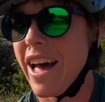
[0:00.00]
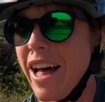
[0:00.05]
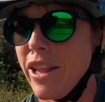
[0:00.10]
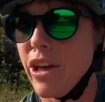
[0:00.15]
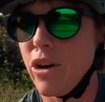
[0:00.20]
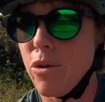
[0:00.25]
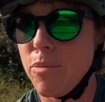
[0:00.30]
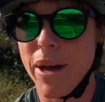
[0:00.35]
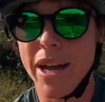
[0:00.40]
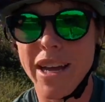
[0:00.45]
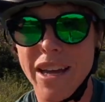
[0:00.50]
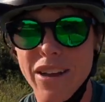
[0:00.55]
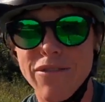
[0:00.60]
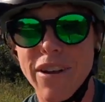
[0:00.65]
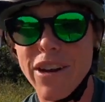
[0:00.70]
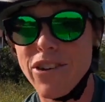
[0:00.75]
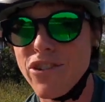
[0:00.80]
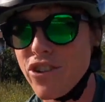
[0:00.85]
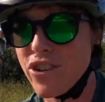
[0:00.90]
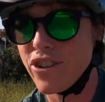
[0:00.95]
Hello bike
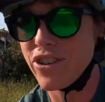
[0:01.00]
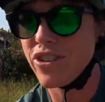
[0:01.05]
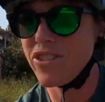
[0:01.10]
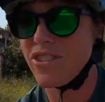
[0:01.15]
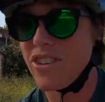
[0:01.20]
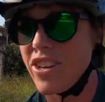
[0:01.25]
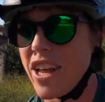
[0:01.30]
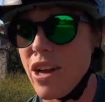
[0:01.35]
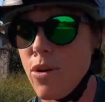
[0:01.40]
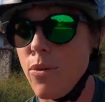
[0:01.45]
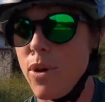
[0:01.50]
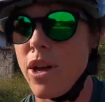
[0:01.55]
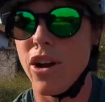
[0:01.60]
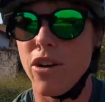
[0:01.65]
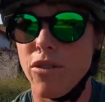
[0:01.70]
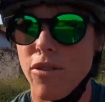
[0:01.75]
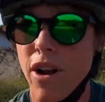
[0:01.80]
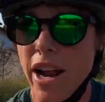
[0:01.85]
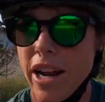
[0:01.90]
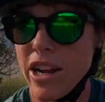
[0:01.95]
adventurers! Today we
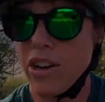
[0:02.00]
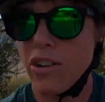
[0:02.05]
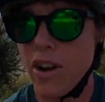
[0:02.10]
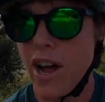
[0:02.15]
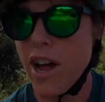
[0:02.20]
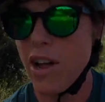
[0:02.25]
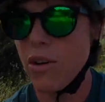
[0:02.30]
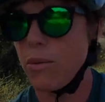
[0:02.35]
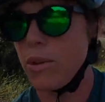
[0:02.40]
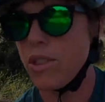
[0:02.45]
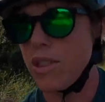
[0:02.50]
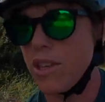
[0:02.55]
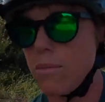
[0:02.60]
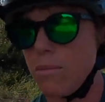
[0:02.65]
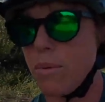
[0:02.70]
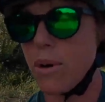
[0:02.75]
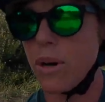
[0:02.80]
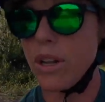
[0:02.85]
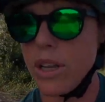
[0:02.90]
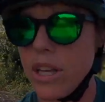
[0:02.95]
are riding around with the
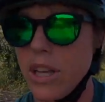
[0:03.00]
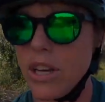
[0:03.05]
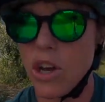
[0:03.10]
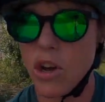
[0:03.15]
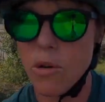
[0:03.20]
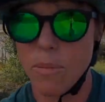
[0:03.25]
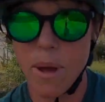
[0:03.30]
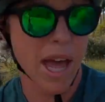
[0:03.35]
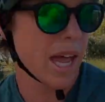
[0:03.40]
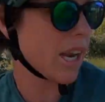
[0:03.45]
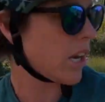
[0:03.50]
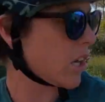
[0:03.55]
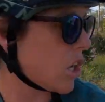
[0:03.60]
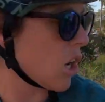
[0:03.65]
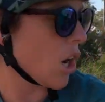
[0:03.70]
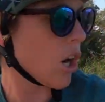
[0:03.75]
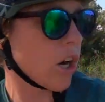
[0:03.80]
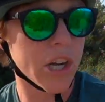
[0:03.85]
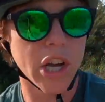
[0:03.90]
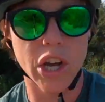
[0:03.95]
Burley NOMAD
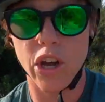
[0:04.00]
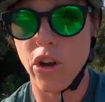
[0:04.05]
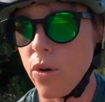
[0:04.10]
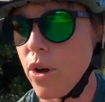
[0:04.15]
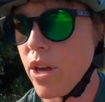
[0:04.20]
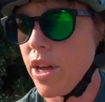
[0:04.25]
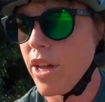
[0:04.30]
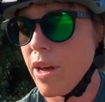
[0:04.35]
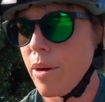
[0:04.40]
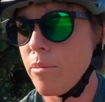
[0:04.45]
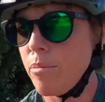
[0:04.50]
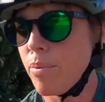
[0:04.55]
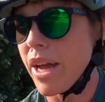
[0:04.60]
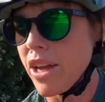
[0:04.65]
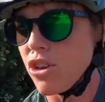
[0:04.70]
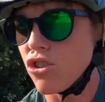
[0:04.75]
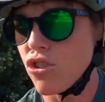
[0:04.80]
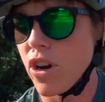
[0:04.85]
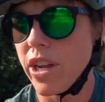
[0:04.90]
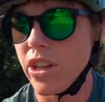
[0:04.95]
cargo
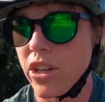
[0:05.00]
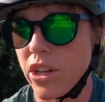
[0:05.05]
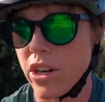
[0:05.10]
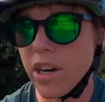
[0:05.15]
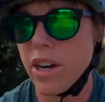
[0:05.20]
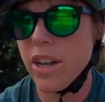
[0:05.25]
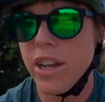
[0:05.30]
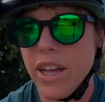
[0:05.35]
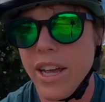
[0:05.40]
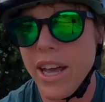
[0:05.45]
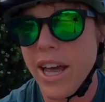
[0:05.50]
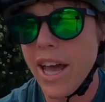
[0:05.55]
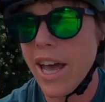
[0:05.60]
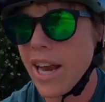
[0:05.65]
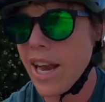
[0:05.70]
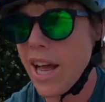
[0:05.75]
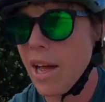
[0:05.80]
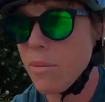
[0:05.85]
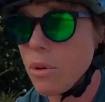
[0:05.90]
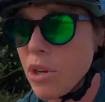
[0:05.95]
bike trailer,
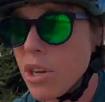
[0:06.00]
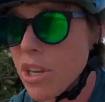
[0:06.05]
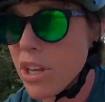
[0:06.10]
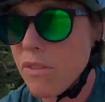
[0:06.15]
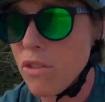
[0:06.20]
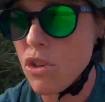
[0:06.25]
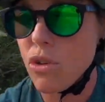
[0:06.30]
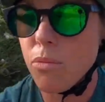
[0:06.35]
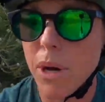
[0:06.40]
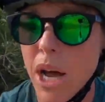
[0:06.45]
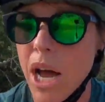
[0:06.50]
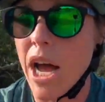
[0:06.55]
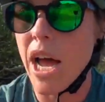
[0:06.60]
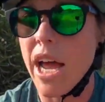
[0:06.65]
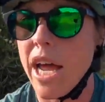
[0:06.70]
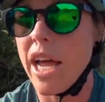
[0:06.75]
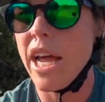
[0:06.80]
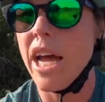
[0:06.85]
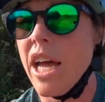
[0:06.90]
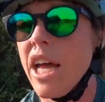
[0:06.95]
and I'm going to give you
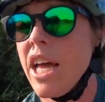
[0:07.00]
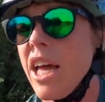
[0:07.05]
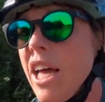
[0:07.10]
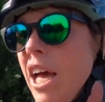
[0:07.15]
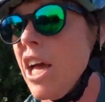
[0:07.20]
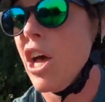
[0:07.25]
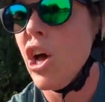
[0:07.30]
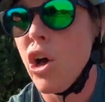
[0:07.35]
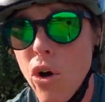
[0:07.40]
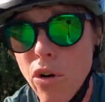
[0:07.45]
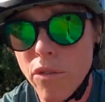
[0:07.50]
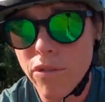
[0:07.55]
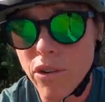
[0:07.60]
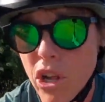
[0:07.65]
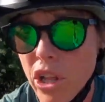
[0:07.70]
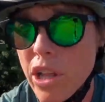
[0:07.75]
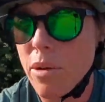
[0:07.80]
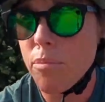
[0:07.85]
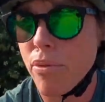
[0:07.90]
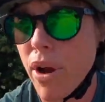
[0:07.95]
my
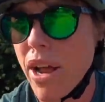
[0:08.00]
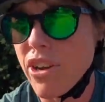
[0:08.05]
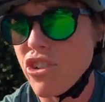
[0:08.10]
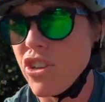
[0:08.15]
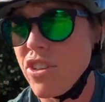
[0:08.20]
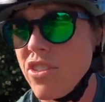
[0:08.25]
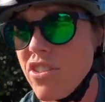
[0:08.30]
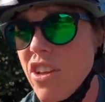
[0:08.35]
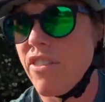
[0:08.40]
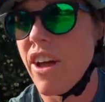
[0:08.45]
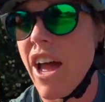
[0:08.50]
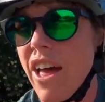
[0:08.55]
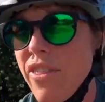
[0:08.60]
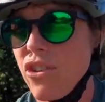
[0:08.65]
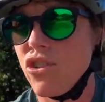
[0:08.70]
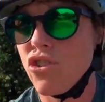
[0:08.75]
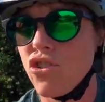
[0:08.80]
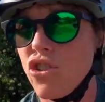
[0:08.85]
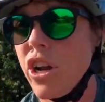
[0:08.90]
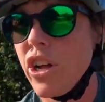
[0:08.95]
overall impressions. I've had
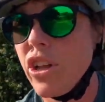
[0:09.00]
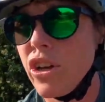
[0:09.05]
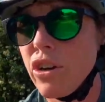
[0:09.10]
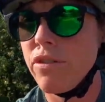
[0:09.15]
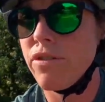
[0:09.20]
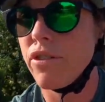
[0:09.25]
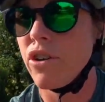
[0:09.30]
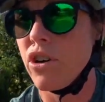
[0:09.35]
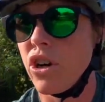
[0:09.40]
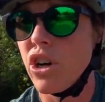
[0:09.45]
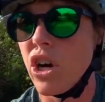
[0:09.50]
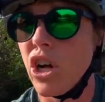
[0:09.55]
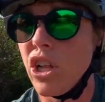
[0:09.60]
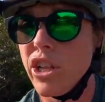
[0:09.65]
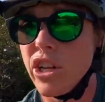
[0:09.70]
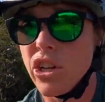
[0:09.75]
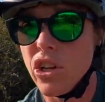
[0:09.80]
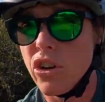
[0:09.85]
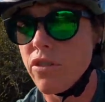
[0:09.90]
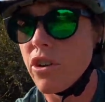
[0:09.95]
this trailer for a
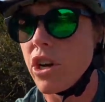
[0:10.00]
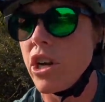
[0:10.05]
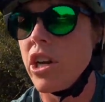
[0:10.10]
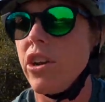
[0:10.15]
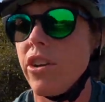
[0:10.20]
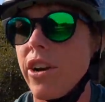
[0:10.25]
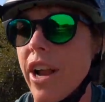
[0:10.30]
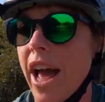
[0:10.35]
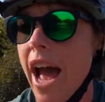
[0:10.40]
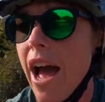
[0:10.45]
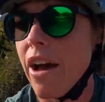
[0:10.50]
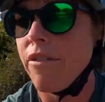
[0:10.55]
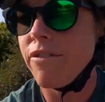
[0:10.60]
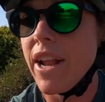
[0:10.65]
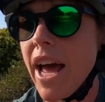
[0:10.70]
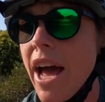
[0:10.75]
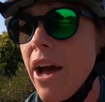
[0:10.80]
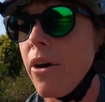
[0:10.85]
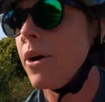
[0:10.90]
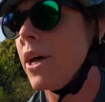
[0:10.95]
little over a year and a half
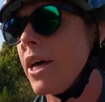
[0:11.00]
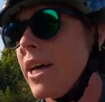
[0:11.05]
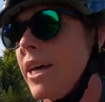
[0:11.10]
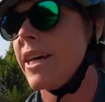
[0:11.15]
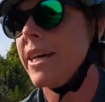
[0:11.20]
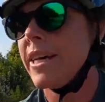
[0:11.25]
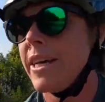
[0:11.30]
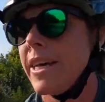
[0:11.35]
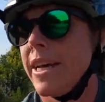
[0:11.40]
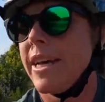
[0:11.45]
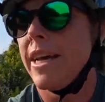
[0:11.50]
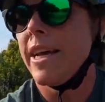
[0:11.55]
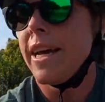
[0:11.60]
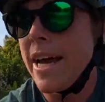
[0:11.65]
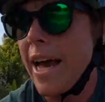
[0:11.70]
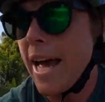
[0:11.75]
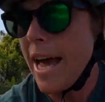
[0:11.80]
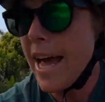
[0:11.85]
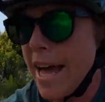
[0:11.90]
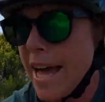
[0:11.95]
now,
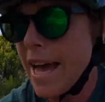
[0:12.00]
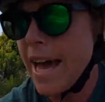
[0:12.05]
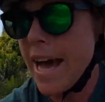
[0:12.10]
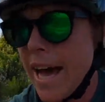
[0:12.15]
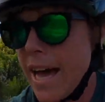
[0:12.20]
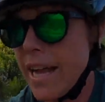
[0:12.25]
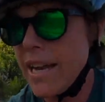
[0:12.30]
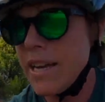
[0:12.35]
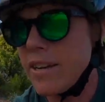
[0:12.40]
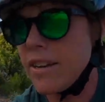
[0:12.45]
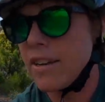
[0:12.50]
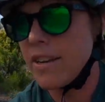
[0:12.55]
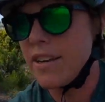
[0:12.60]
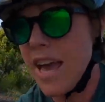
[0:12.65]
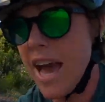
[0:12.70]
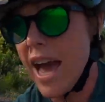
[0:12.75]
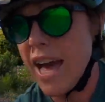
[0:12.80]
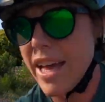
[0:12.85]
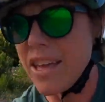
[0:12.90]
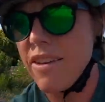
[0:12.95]
and
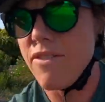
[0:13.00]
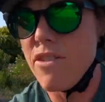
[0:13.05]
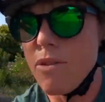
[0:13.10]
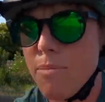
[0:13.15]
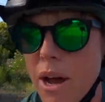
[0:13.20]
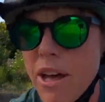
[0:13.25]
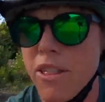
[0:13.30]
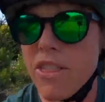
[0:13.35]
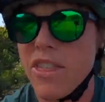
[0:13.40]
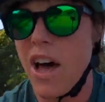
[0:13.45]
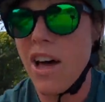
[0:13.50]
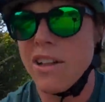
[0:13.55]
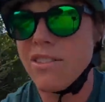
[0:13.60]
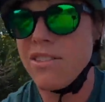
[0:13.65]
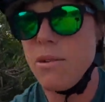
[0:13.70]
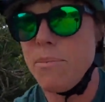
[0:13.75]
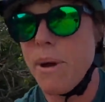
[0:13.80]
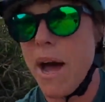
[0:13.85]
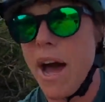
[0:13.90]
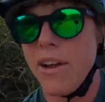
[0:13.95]
yeah, give you my
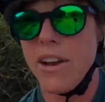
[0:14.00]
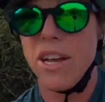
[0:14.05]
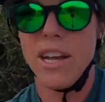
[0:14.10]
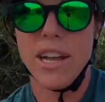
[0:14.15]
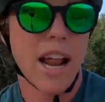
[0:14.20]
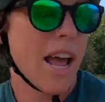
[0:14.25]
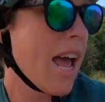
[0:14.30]
thoughts about it,